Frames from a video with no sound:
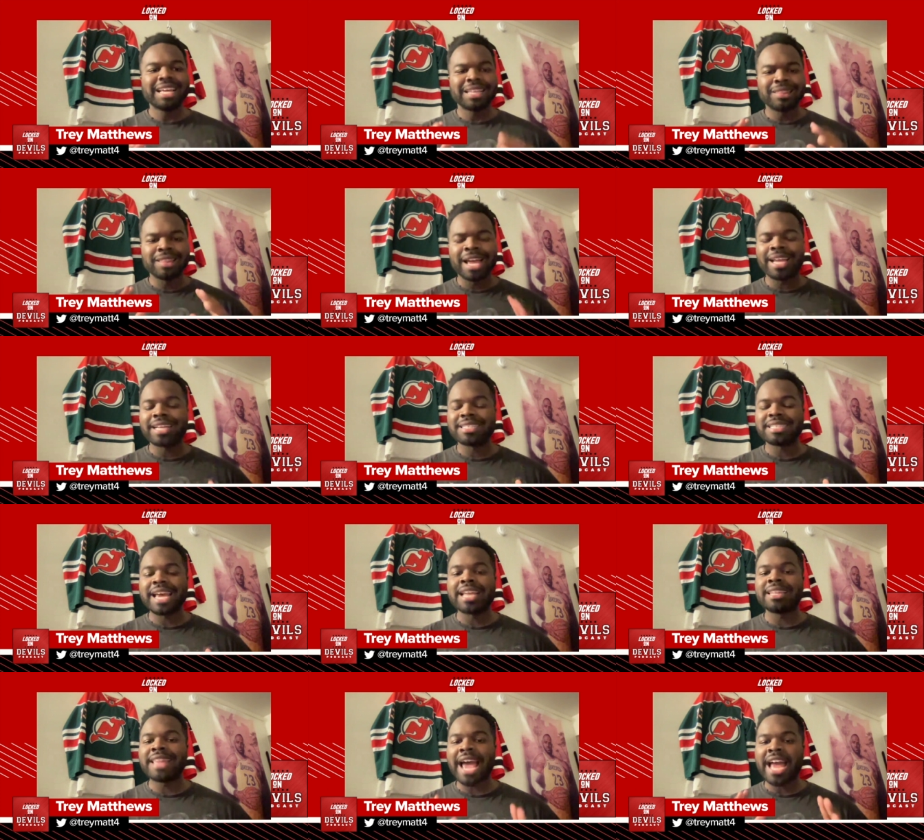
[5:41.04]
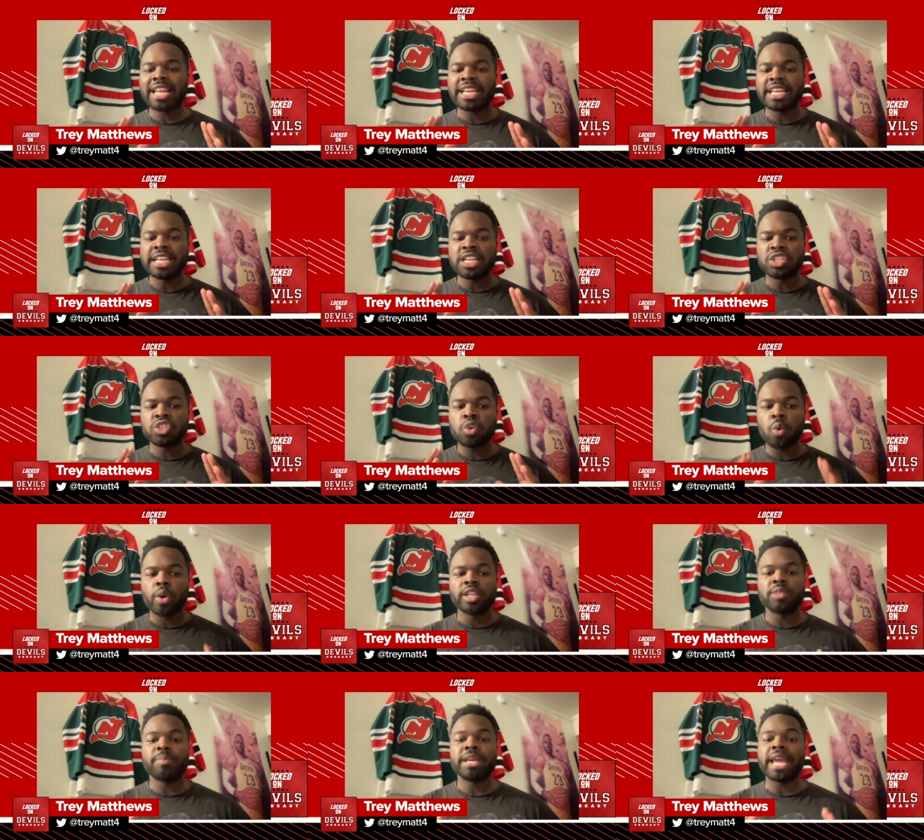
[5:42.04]
like I said, that is
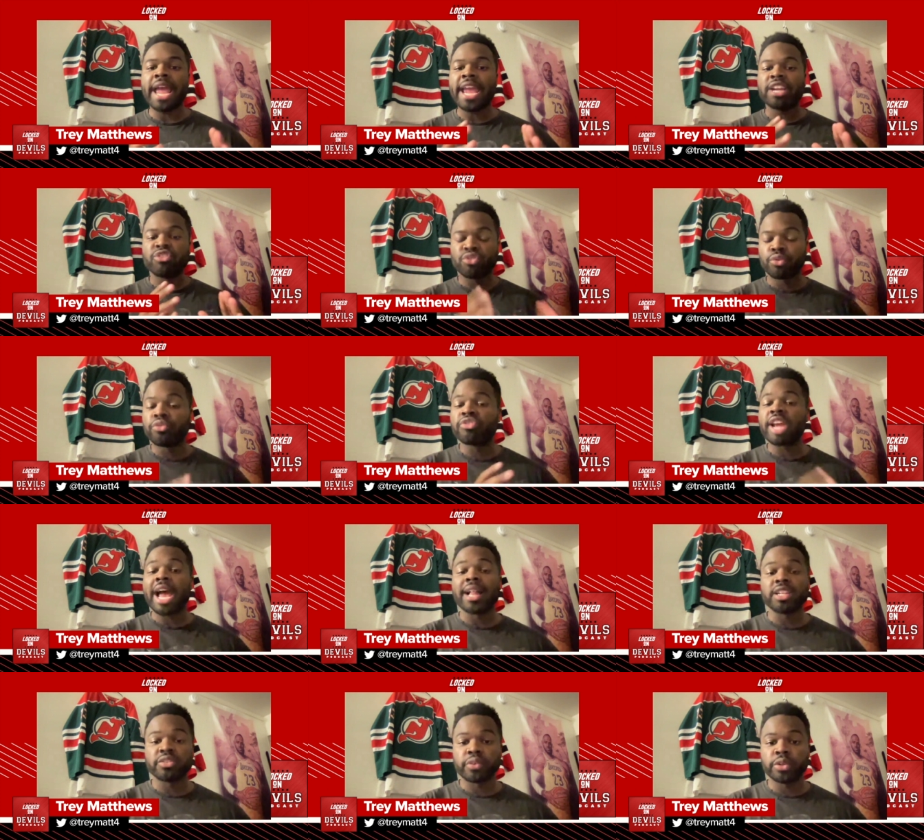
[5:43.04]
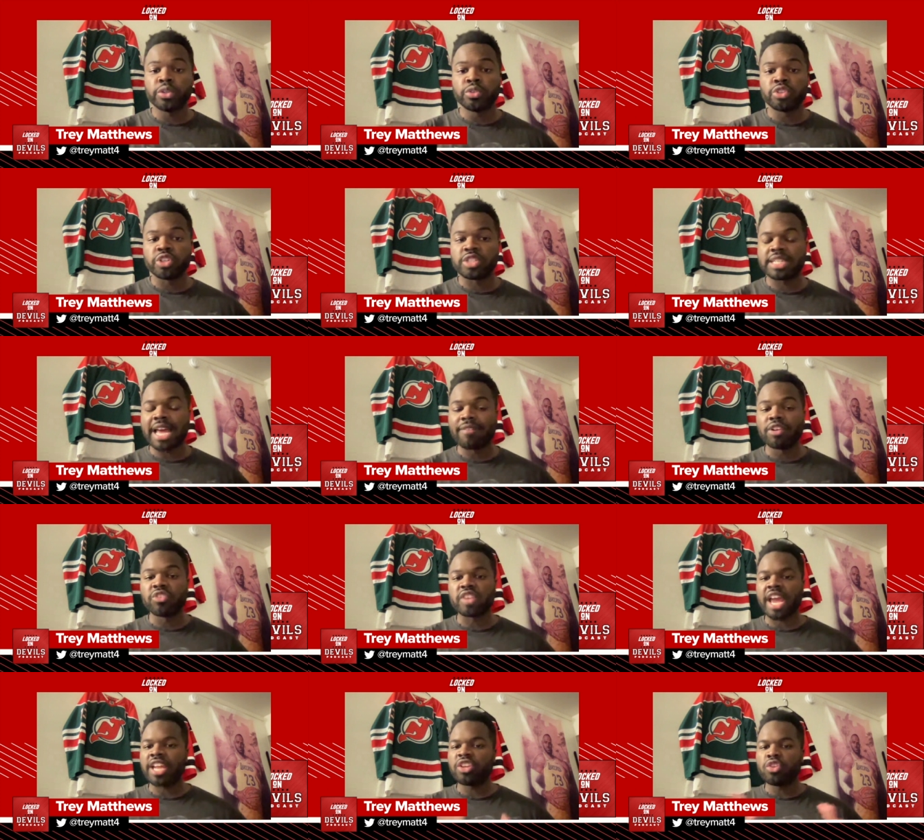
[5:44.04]
going to be a true challenge for New Jersey
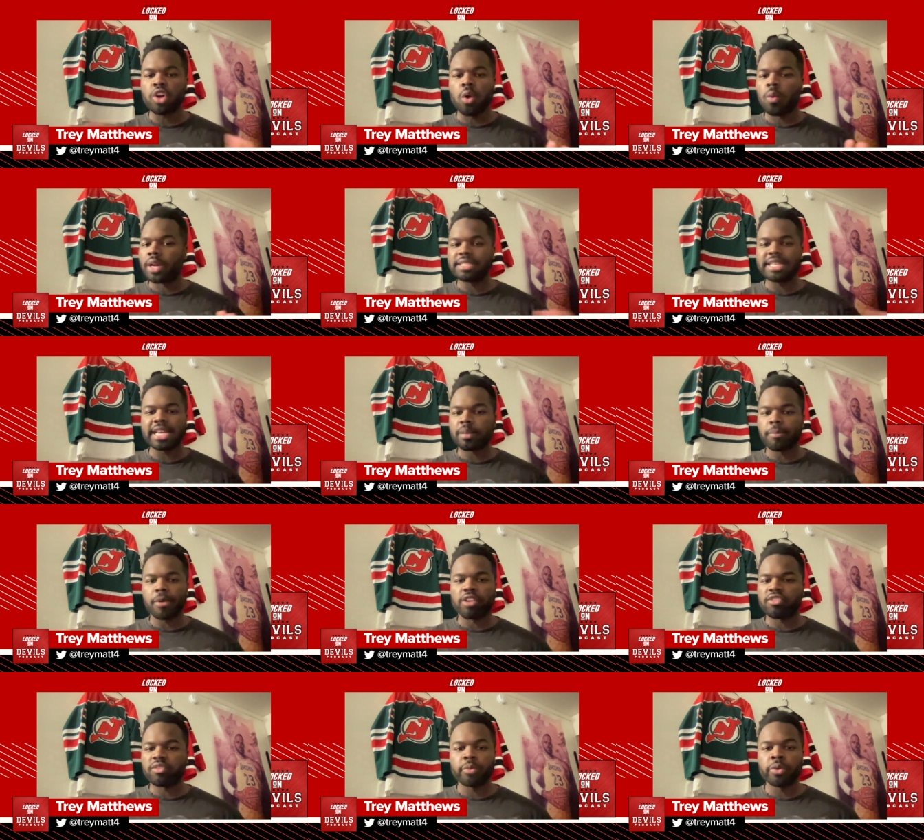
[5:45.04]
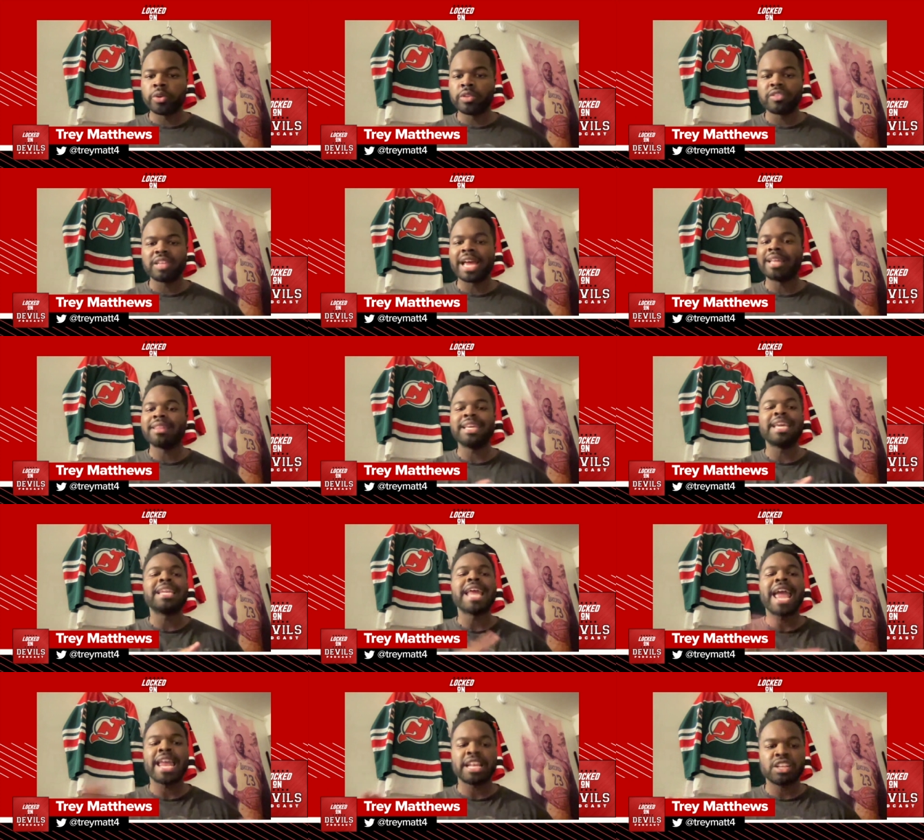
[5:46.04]
Devils, and you don't want to take the Boston Bruins lightly
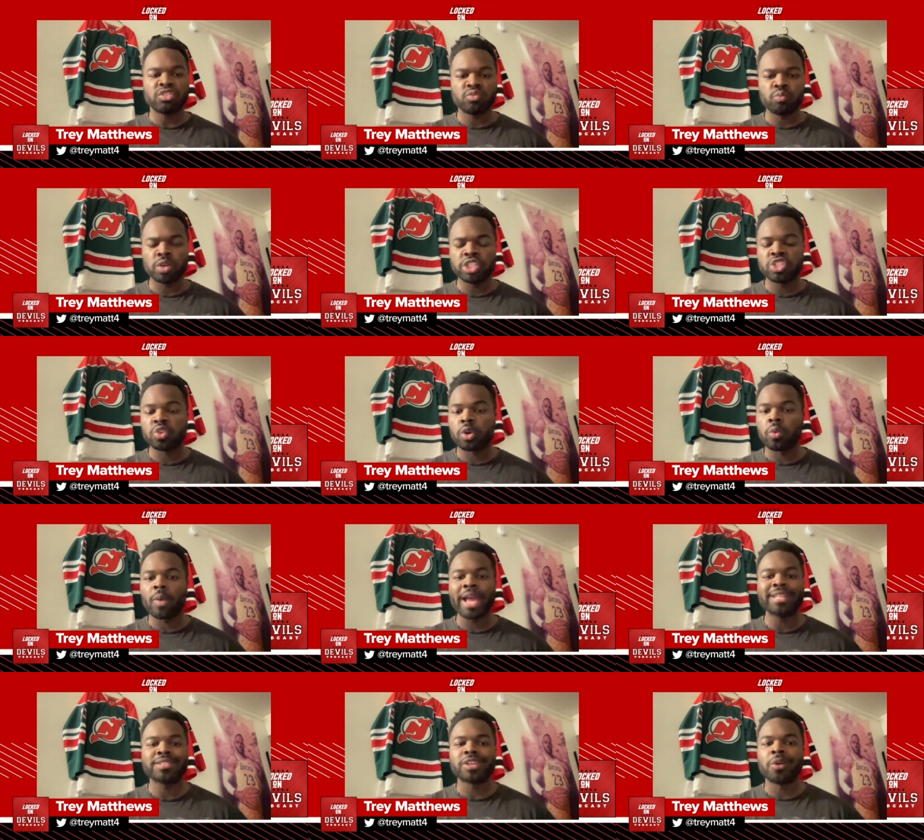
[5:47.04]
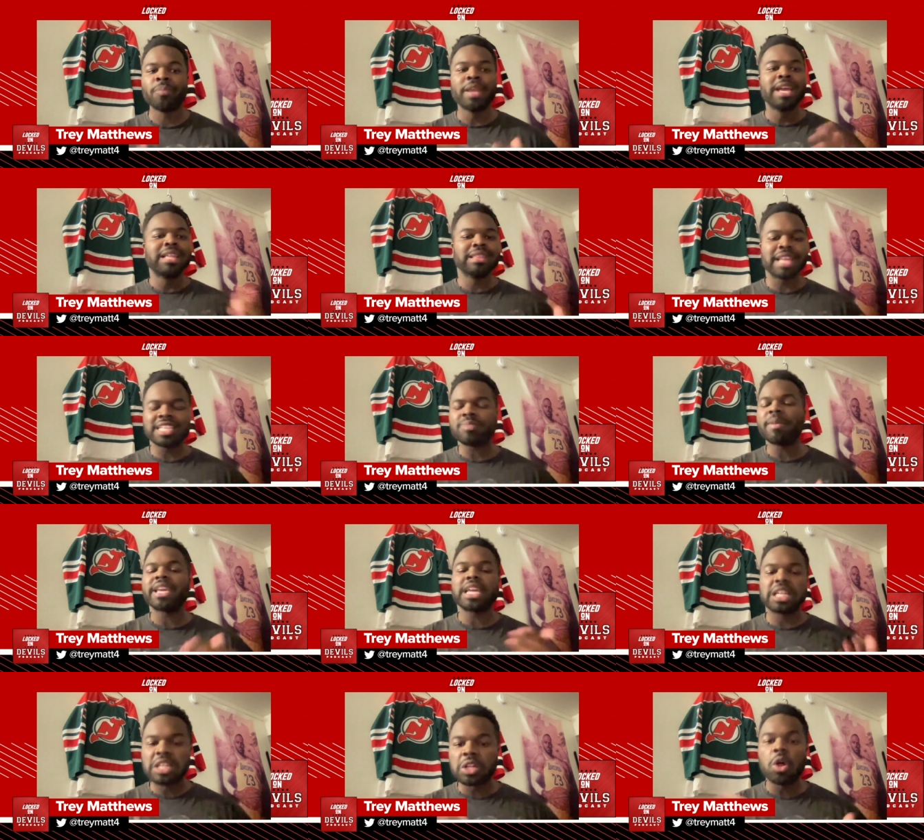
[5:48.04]
in any which sort of way. So let's
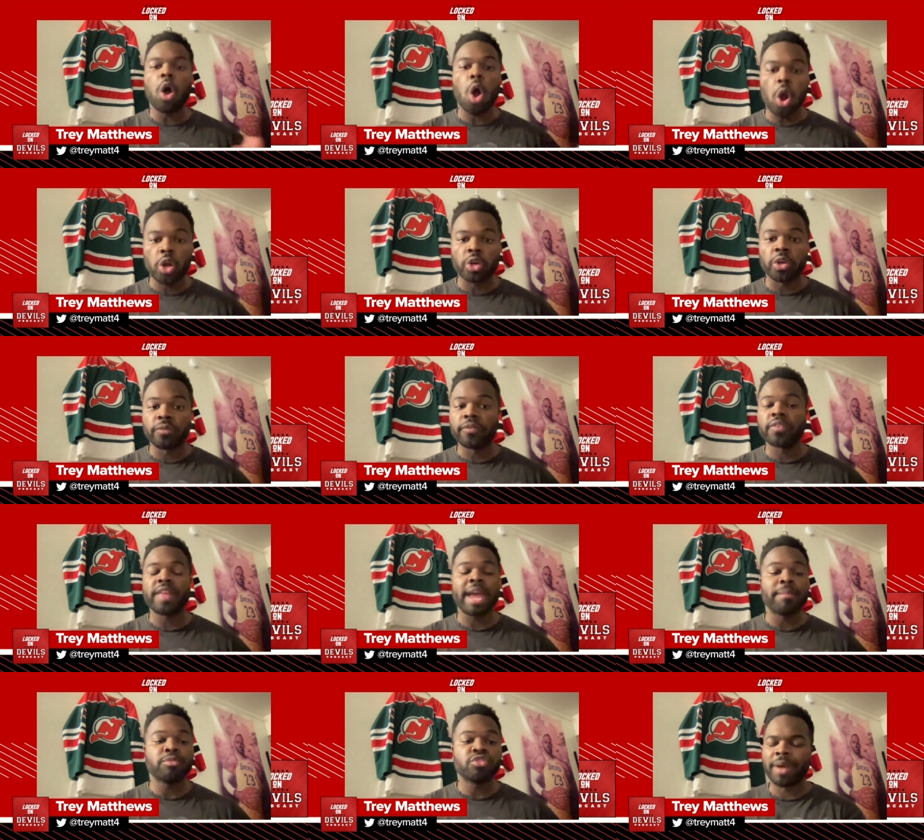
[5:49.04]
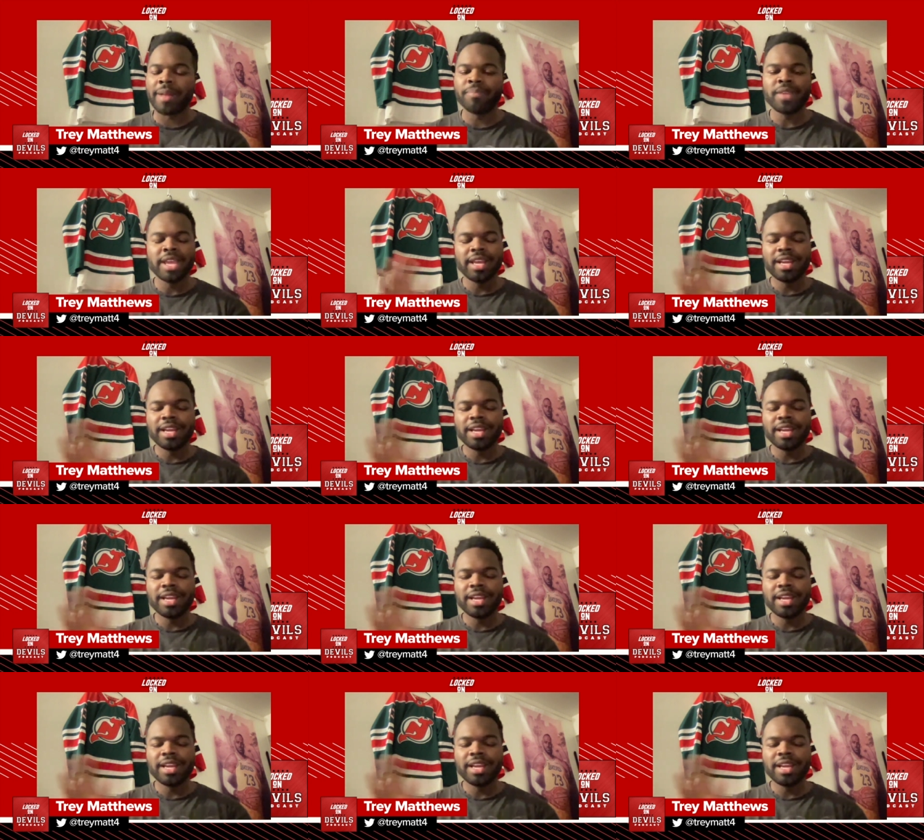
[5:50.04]
make it a little harder for them, but